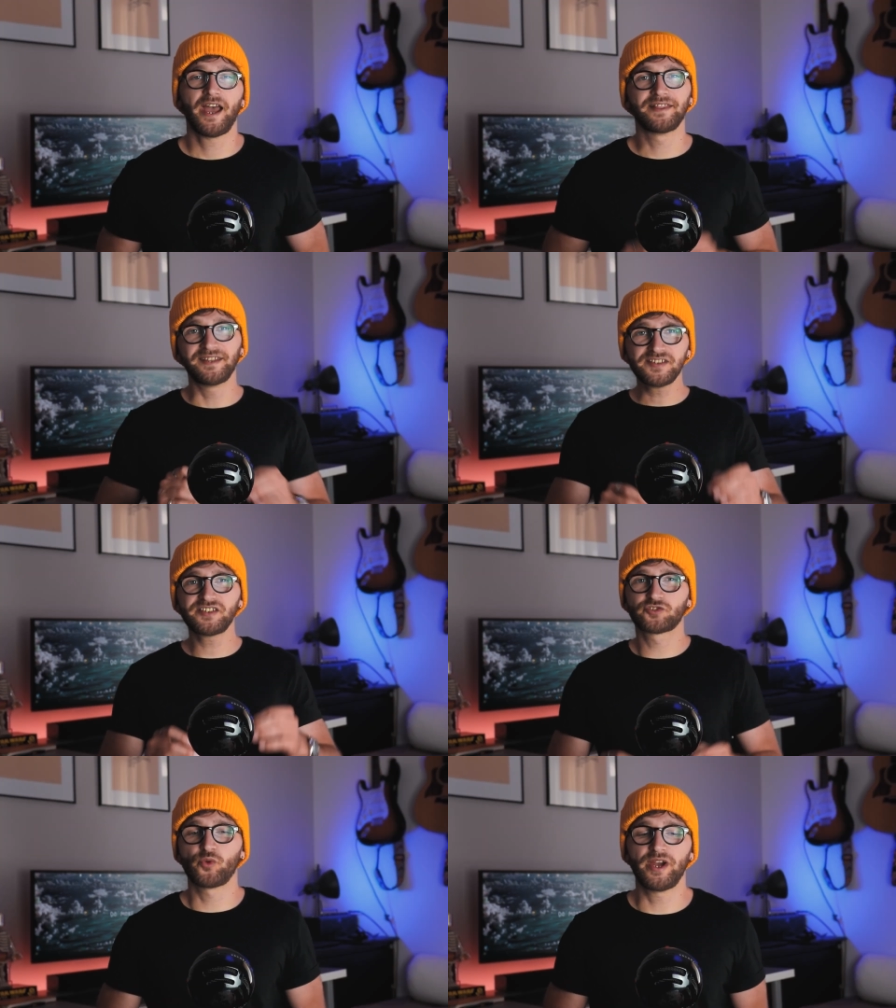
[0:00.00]
And the
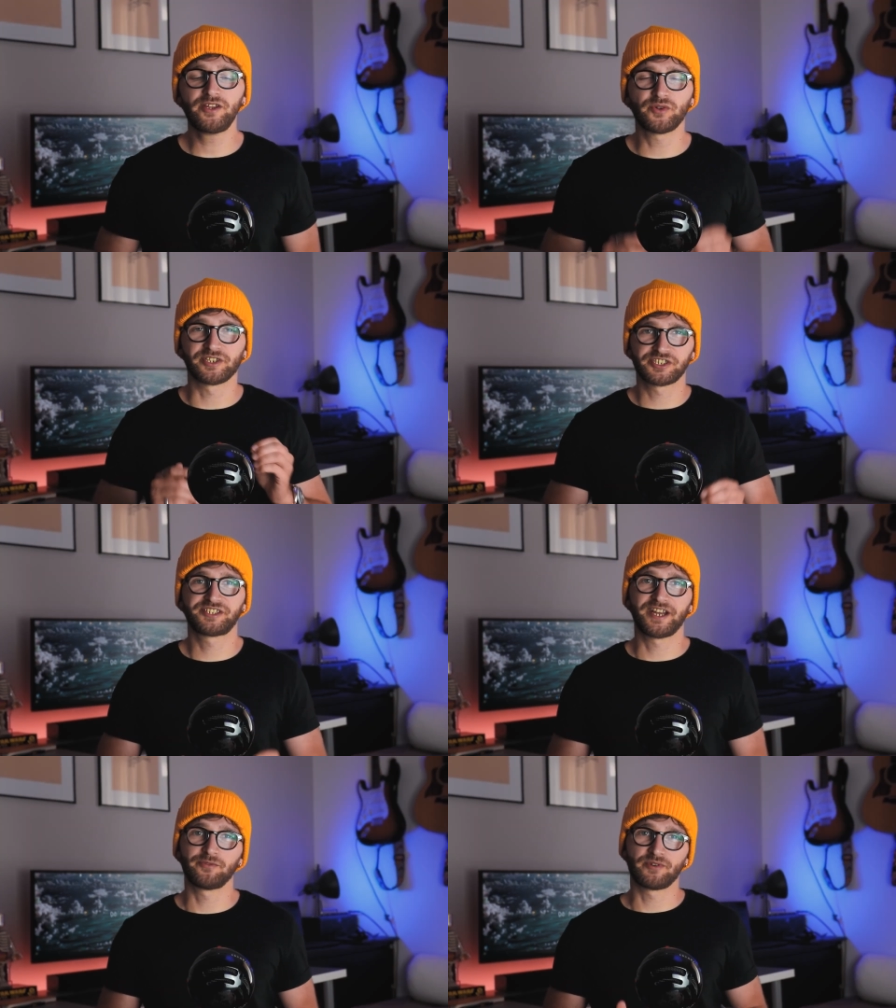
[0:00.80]
easiest way to
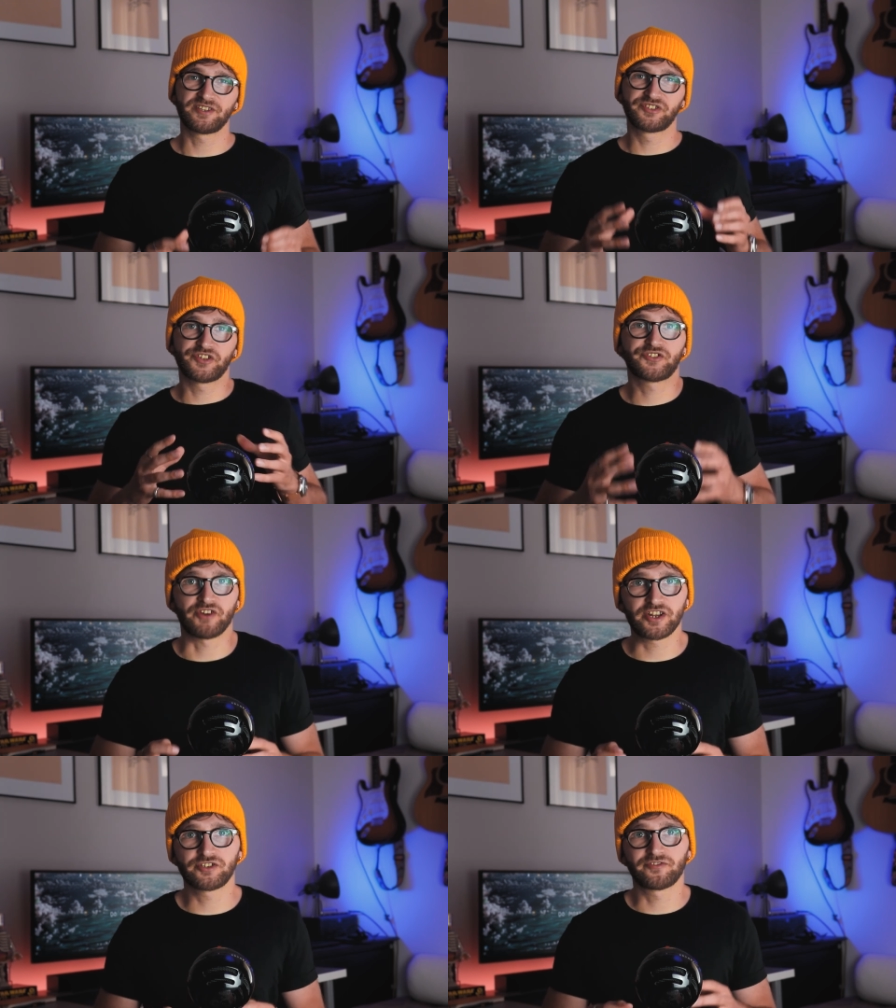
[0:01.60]
understand what is the
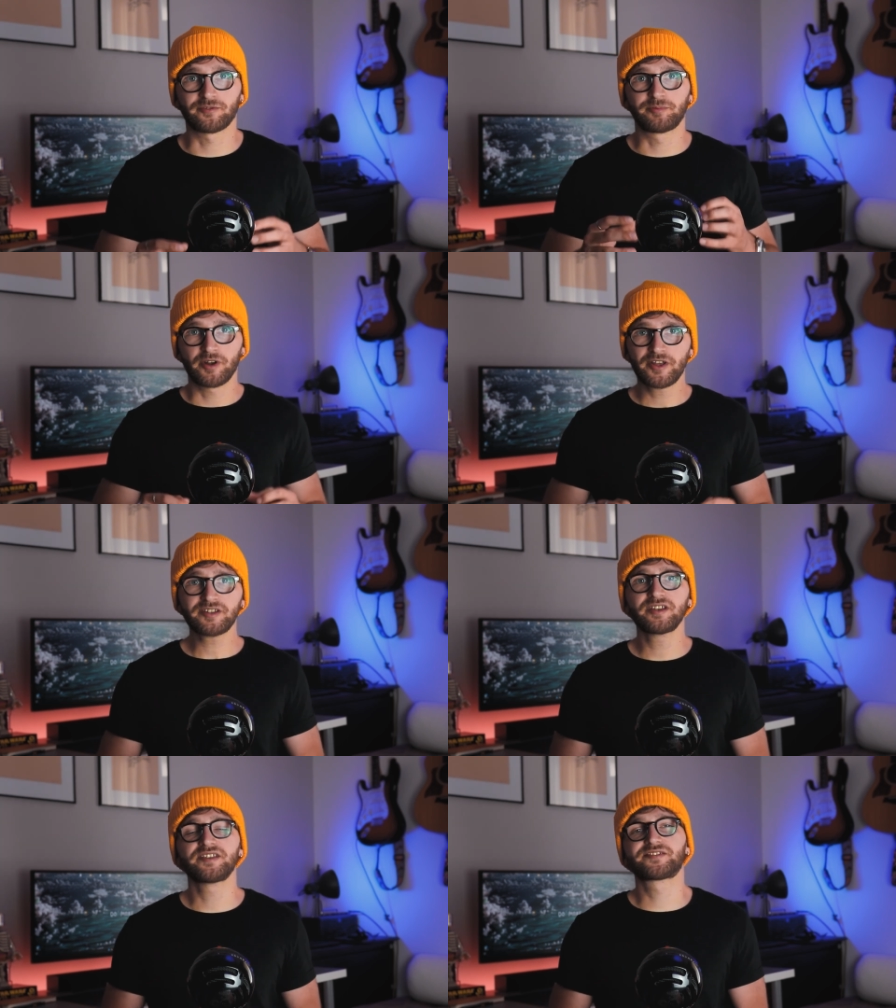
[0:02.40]
strategy for a
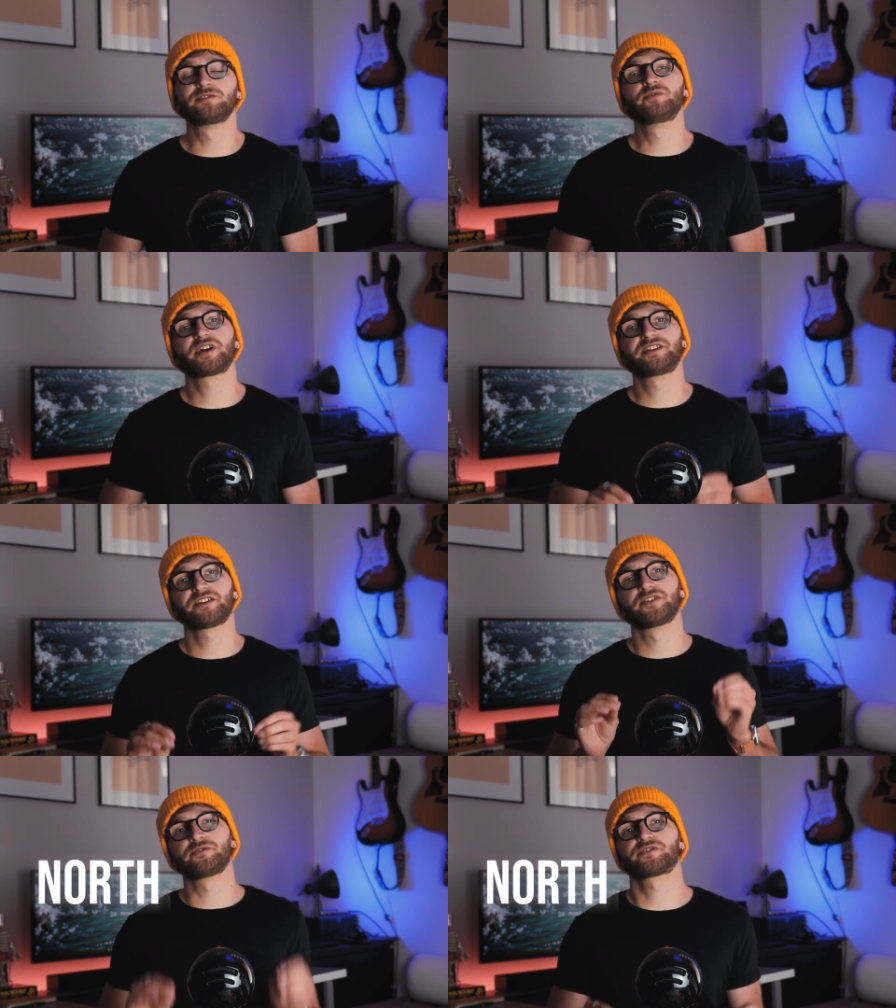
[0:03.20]
product is to look at
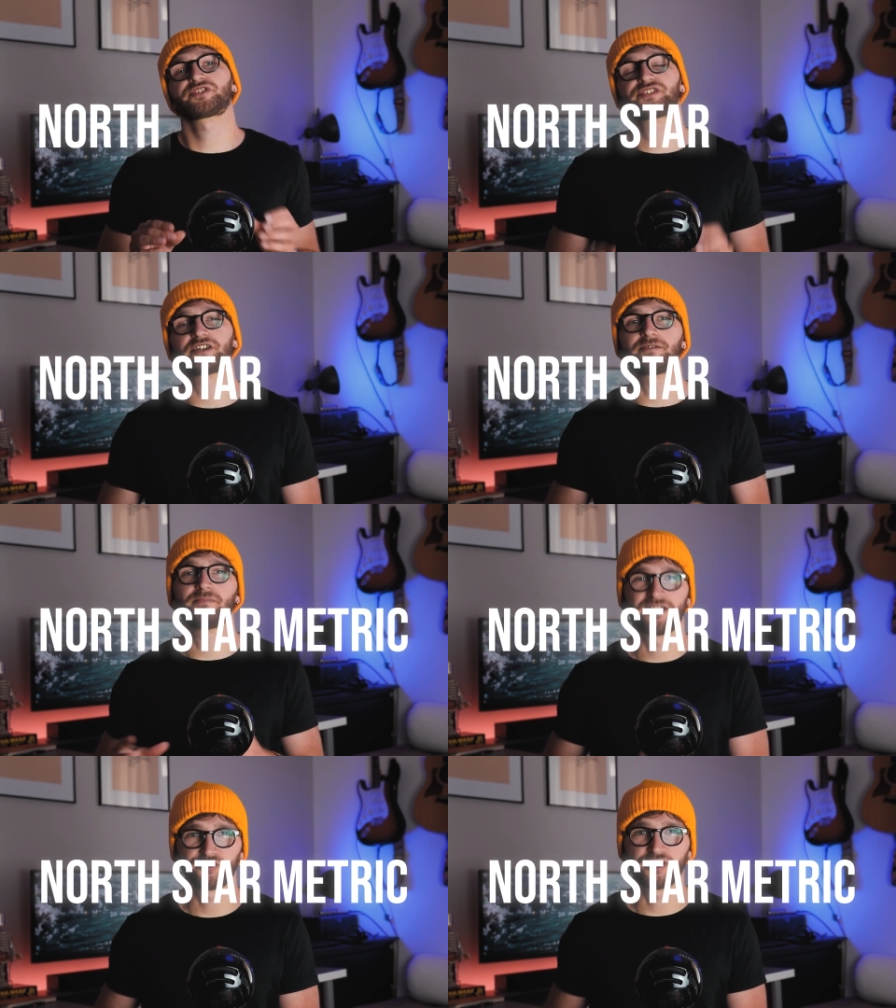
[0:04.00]
their North Star
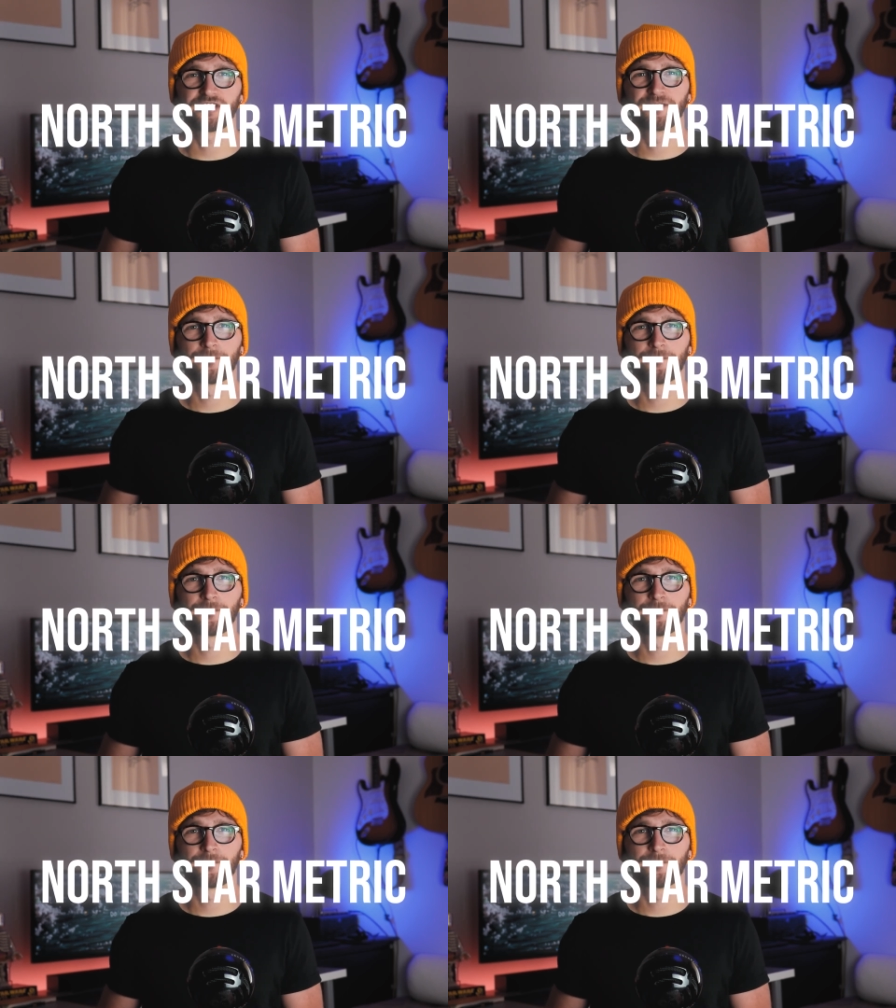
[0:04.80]
metric.